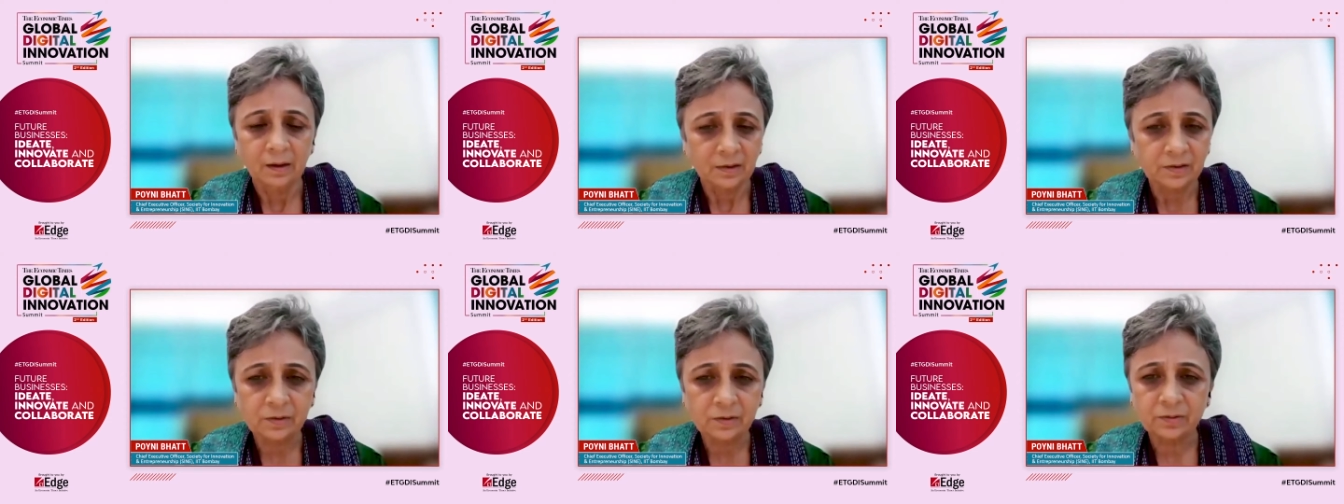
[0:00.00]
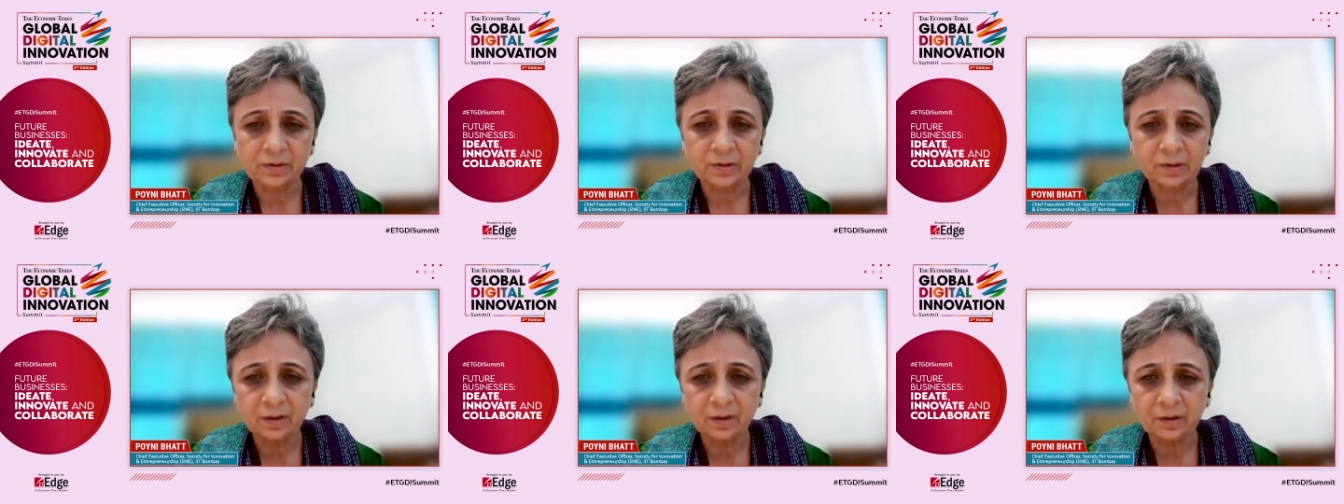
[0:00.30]

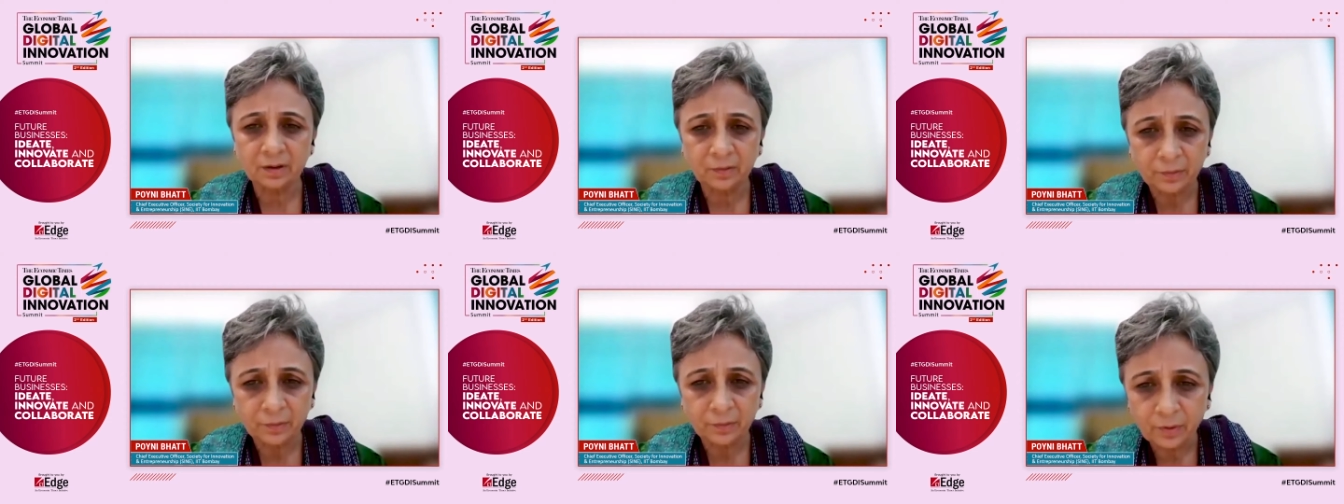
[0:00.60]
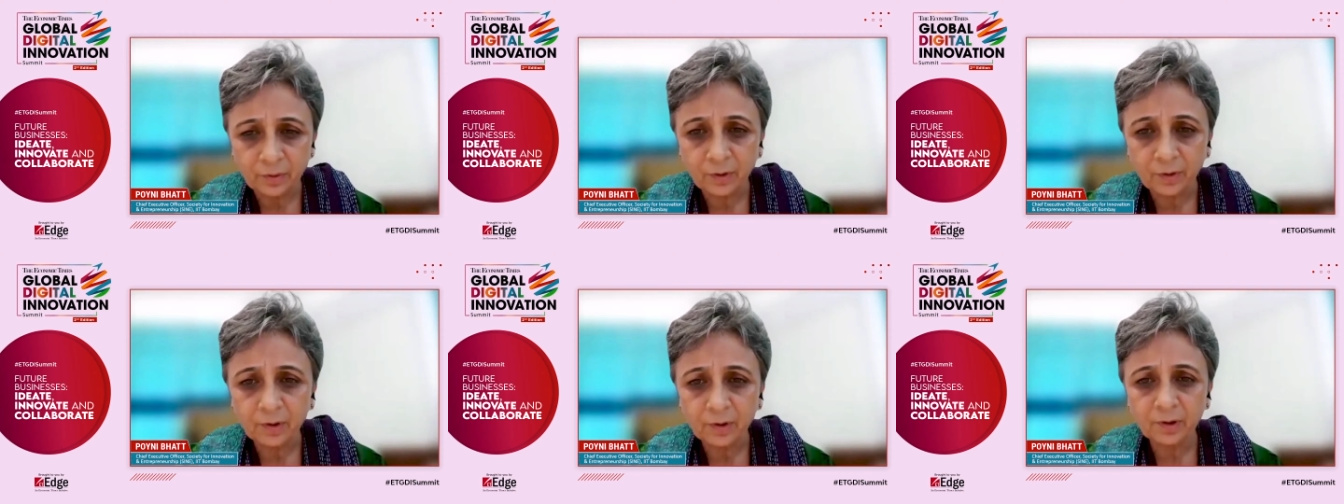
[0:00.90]
So the
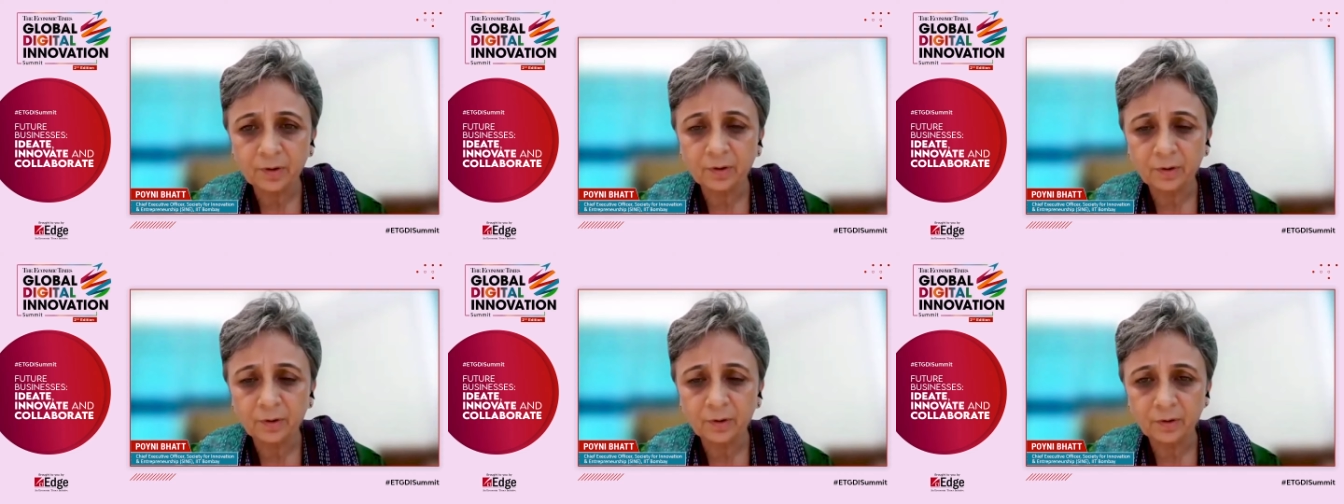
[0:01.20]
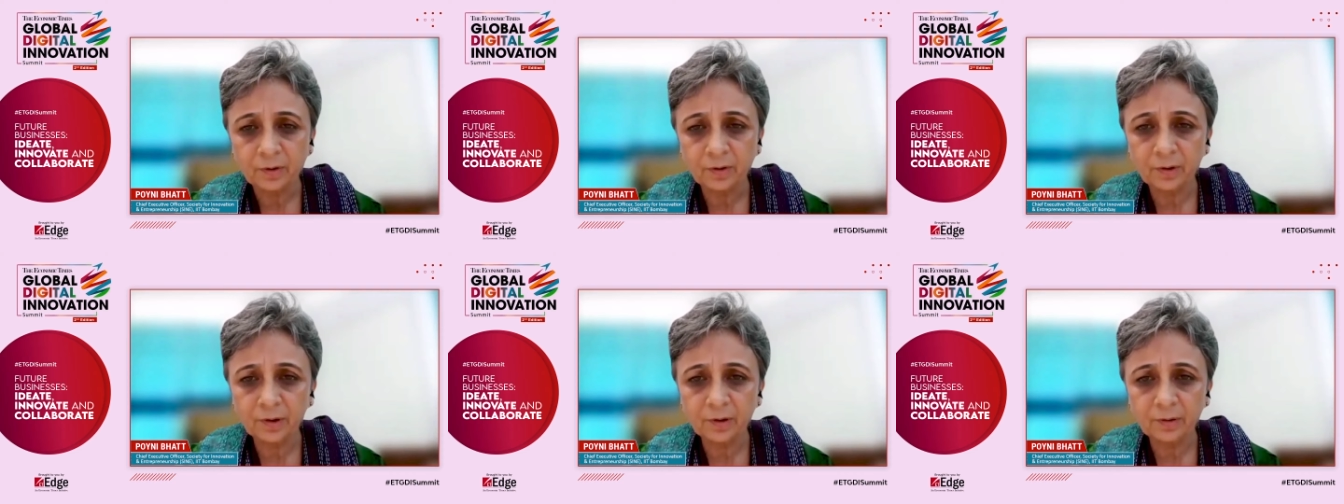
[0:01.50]
whole,
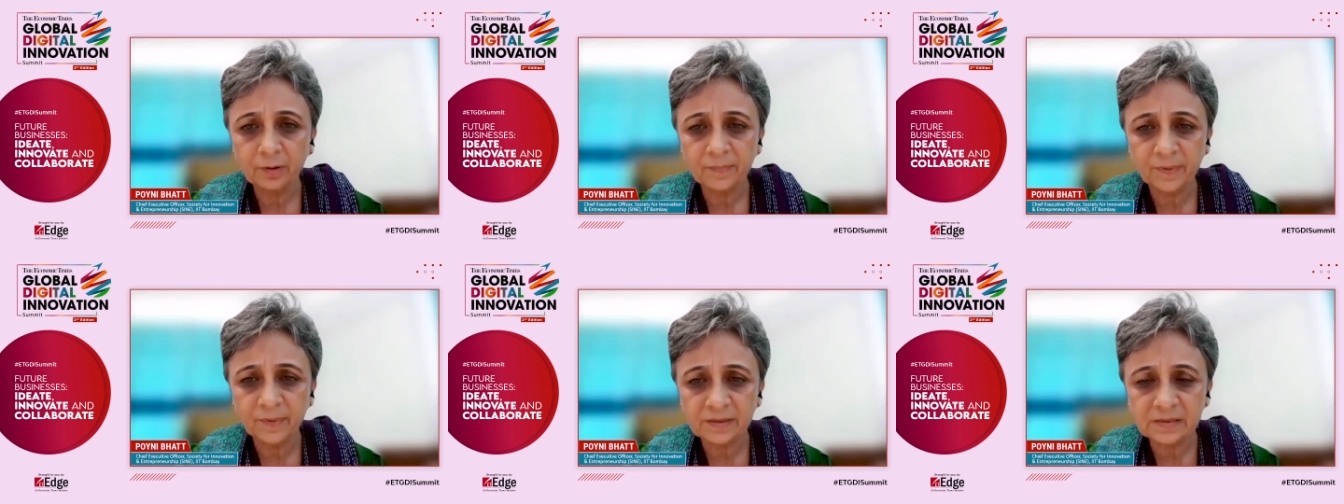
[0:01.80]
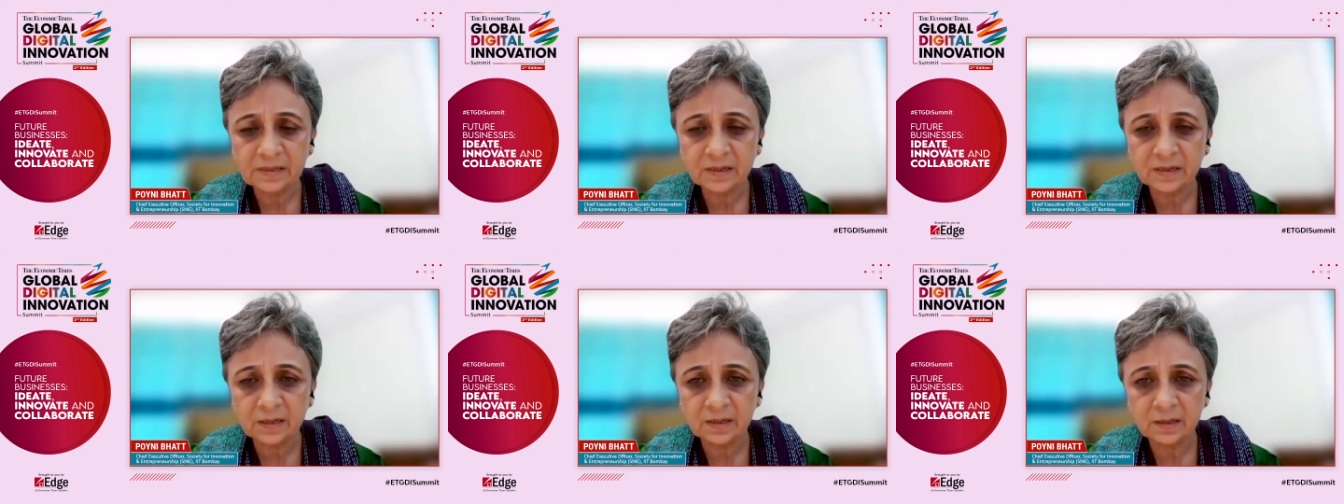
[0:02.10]
whole
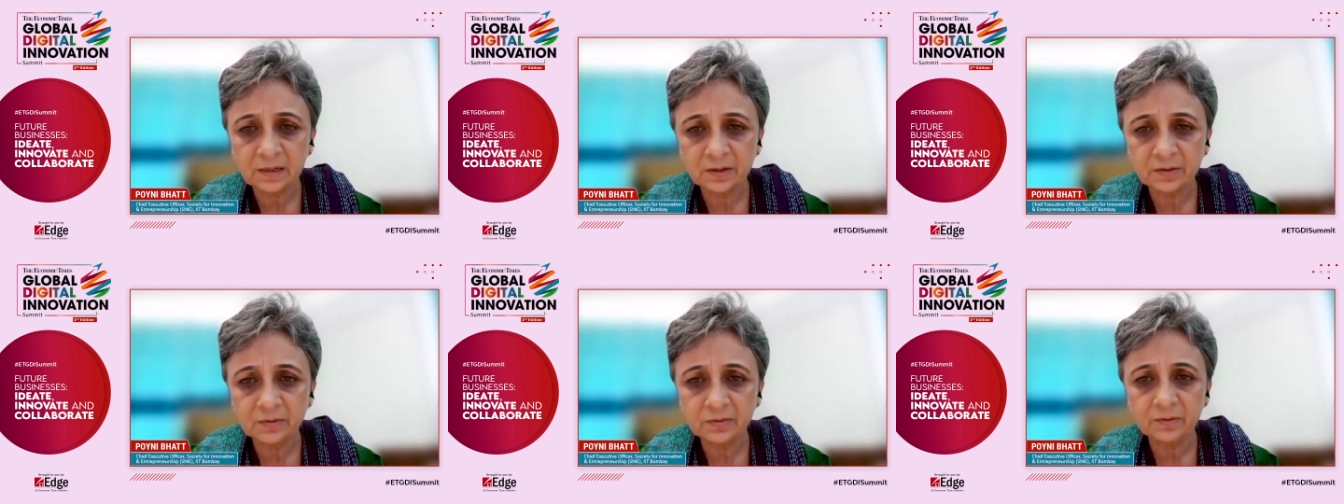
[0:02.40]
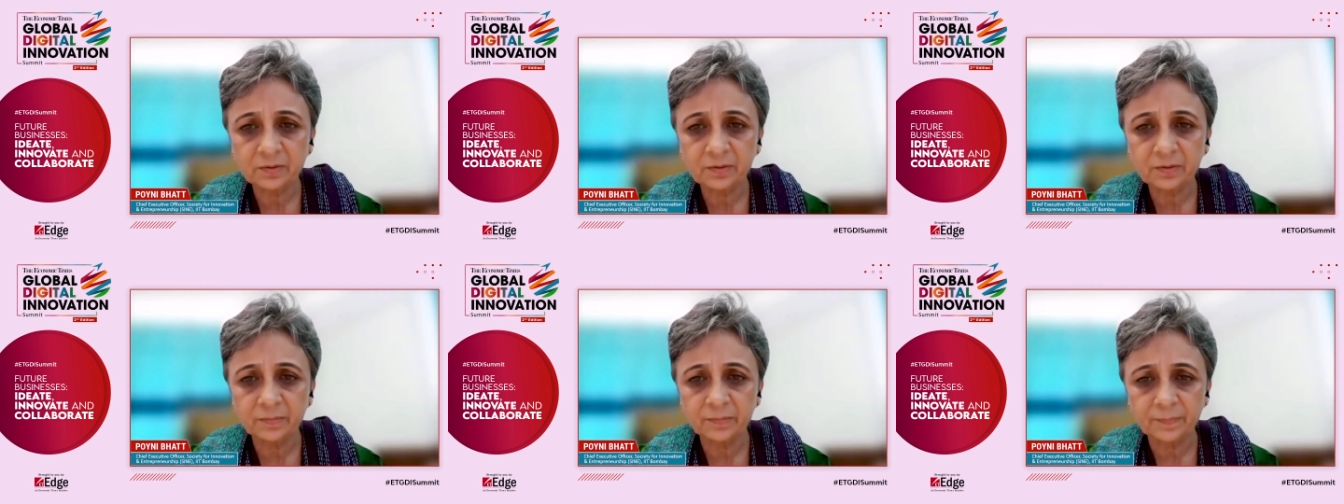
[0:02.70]
basically, you
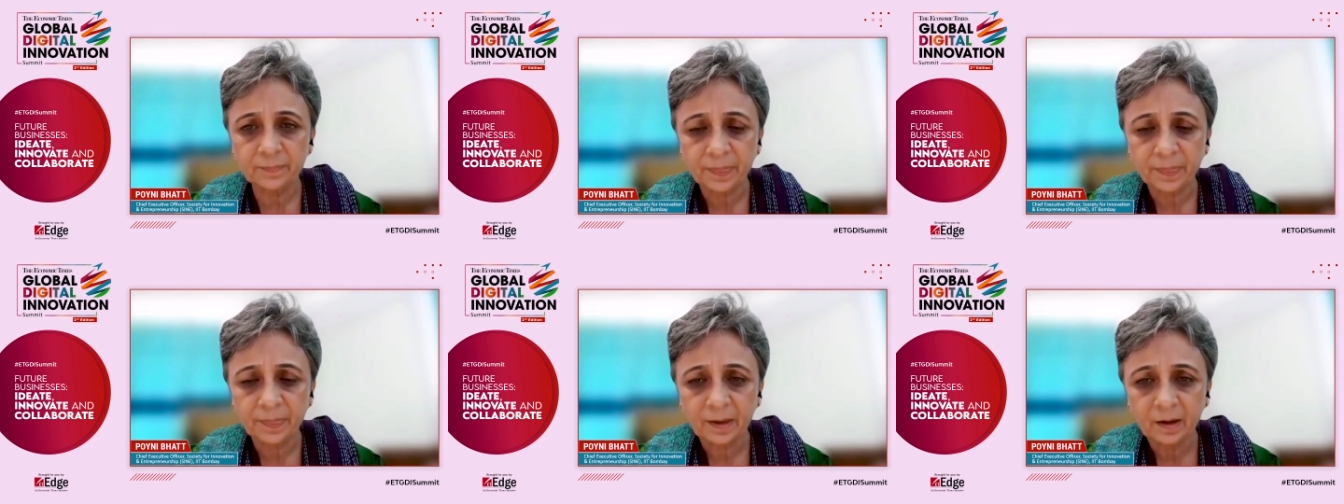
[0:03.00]
know,